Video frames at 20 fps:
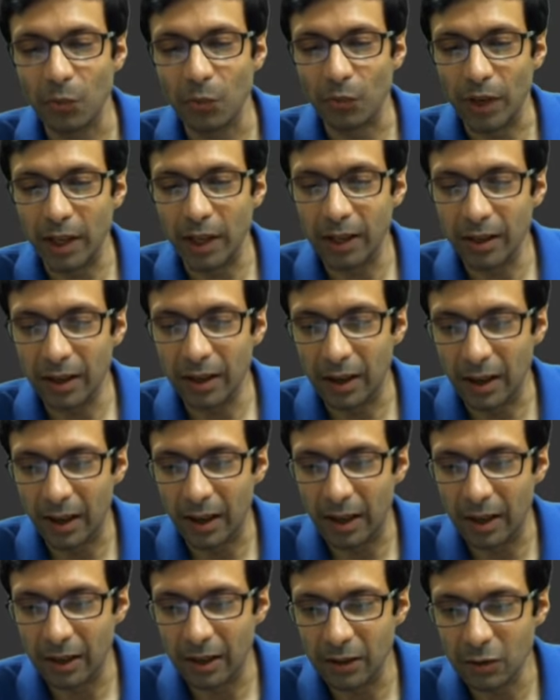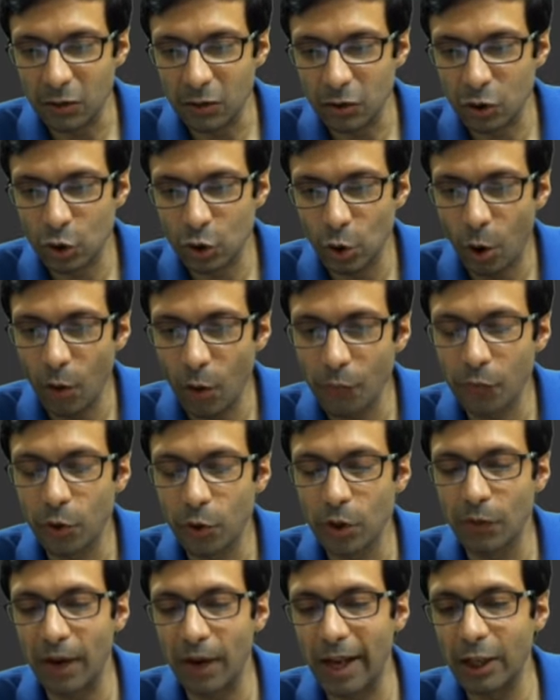We solved for
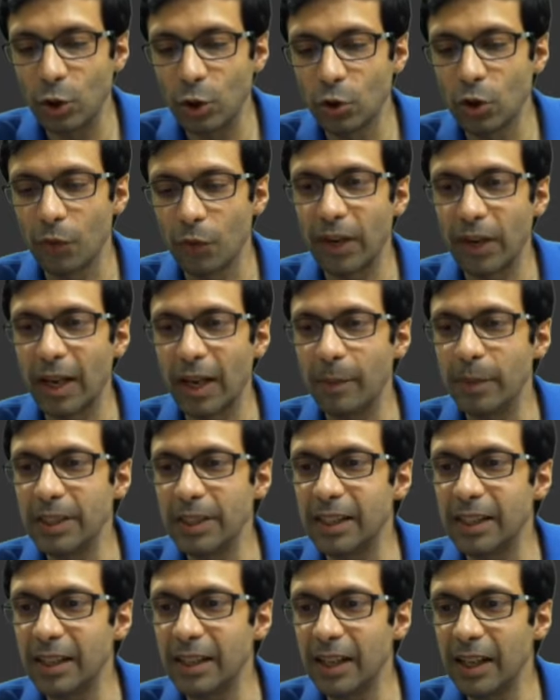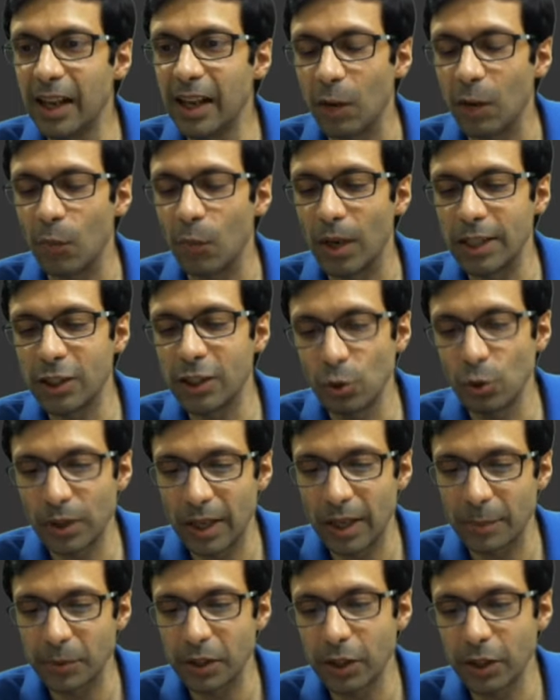the values of ABCD, and once you
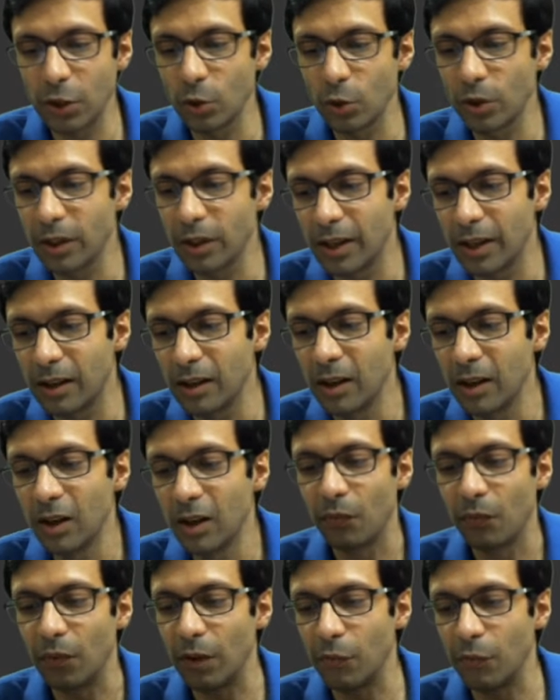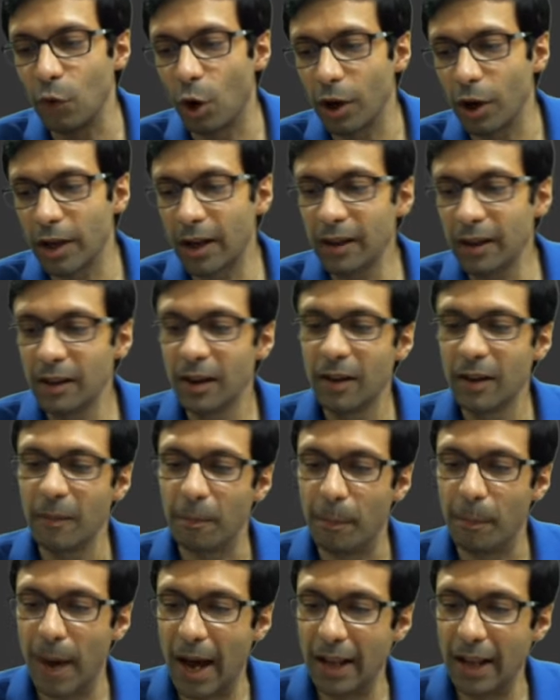substituted here, we've got our
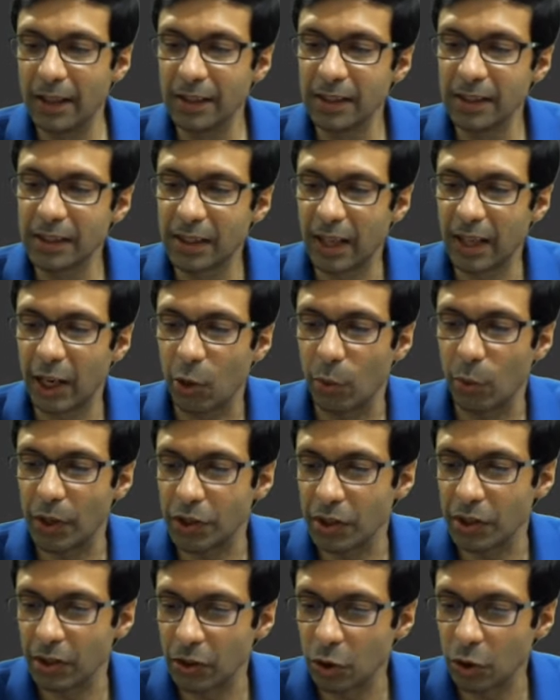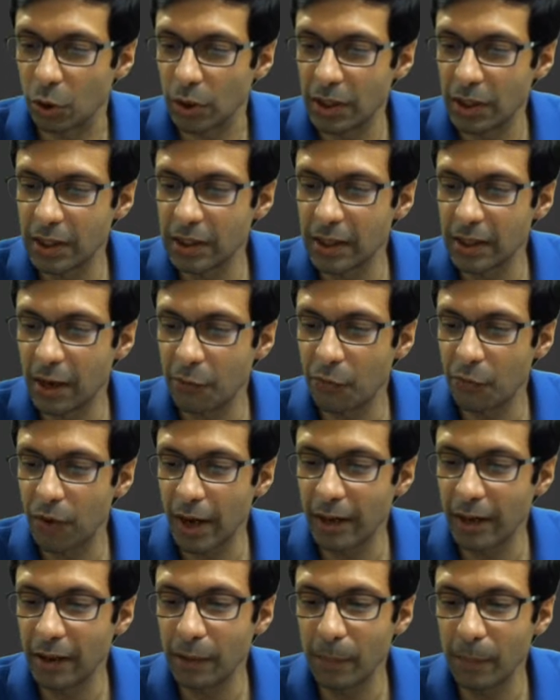balanced equation. So this is our
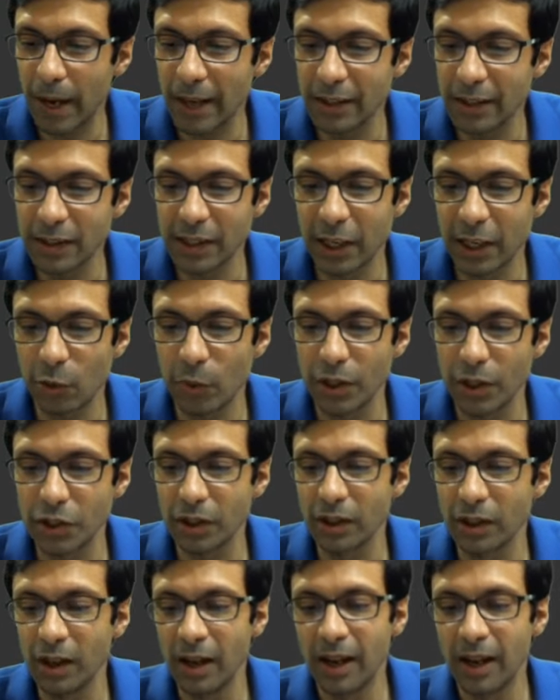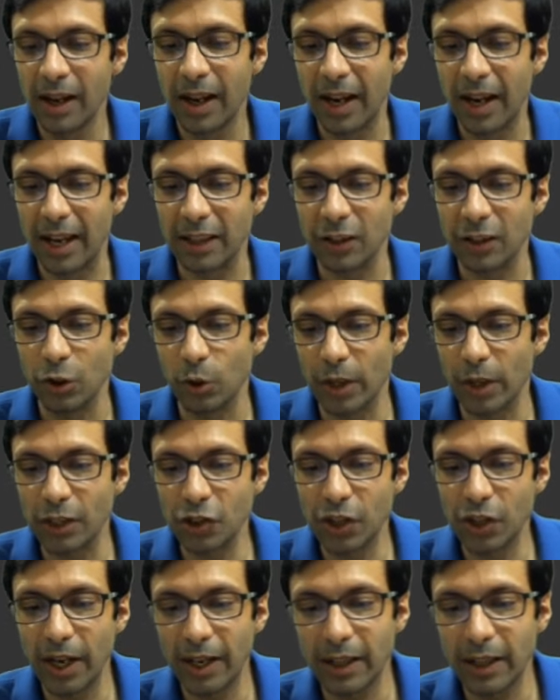final balanced equation, and you can
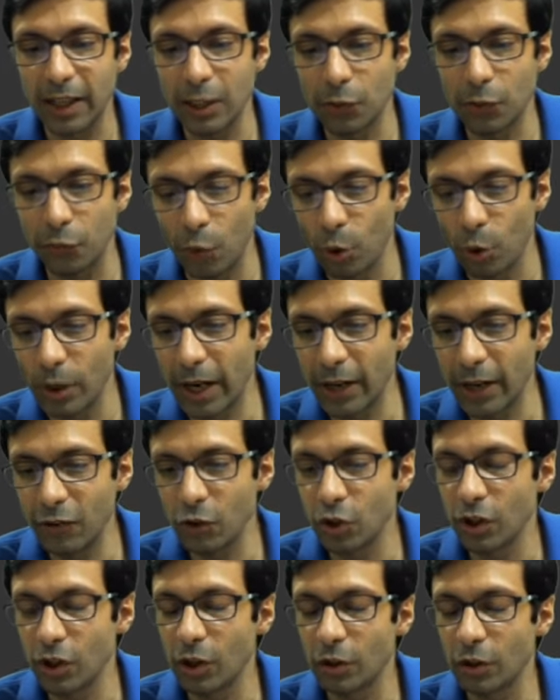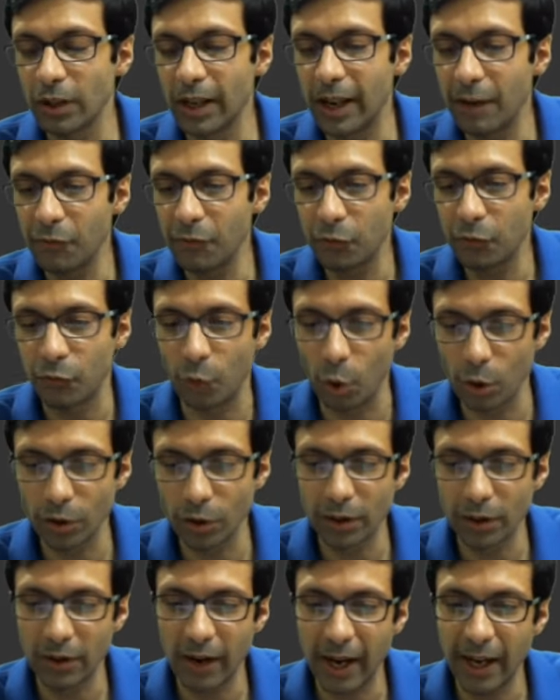check there's 4 nitrogen on the left, 4 on
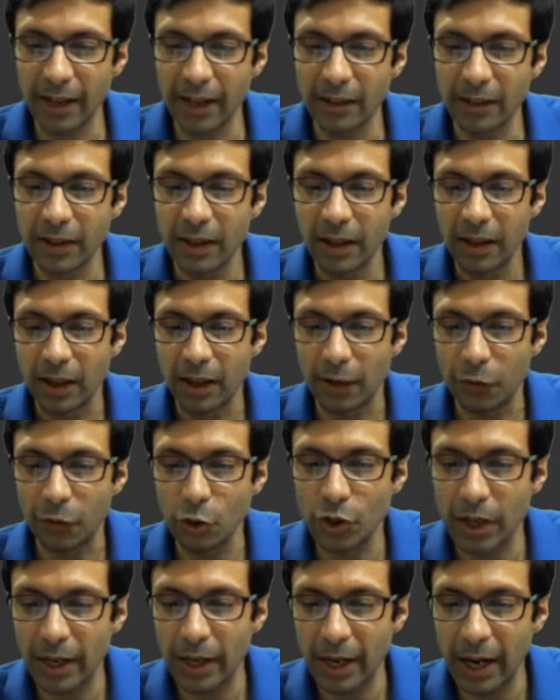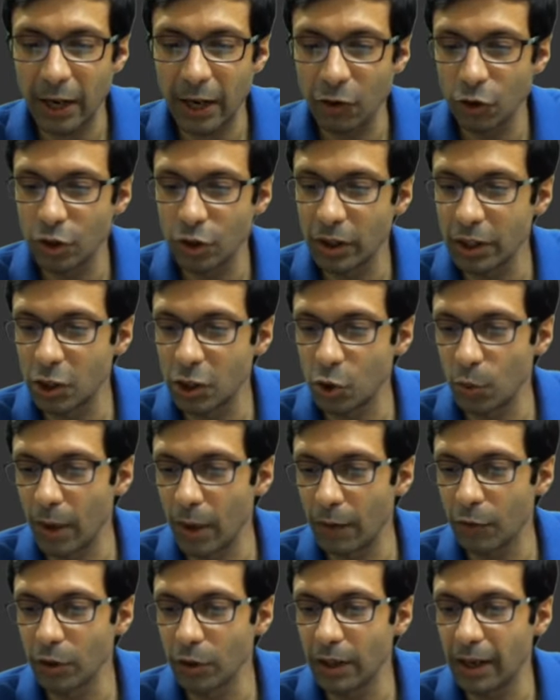the right. If you check, hydrogen is
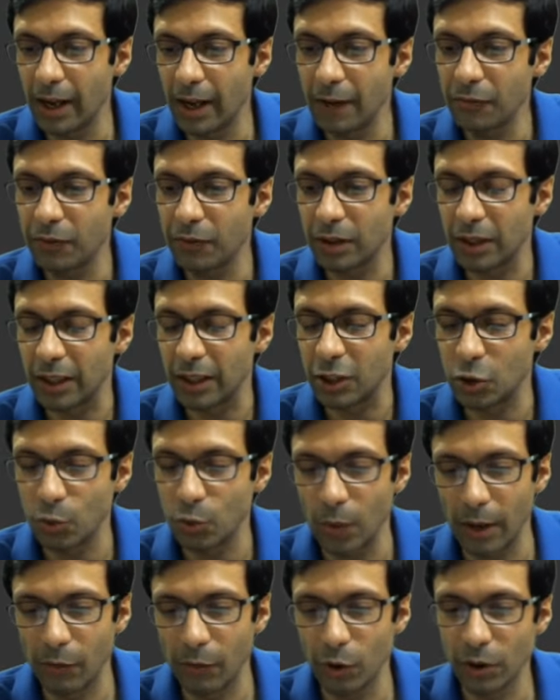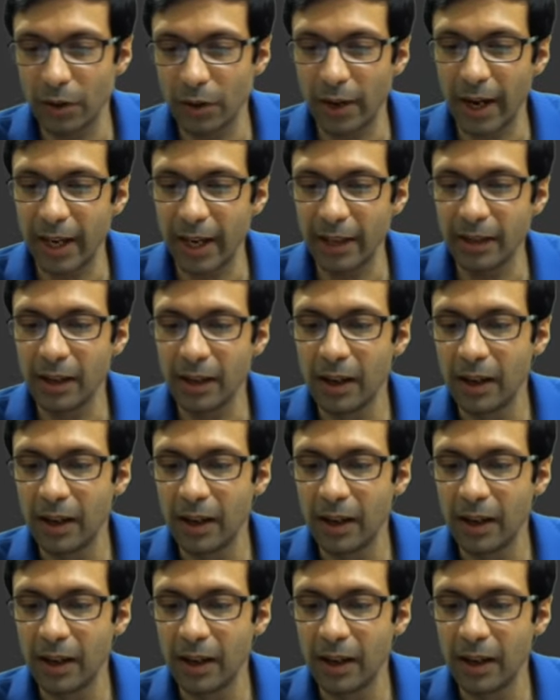12 on the left, it's 12 on the right.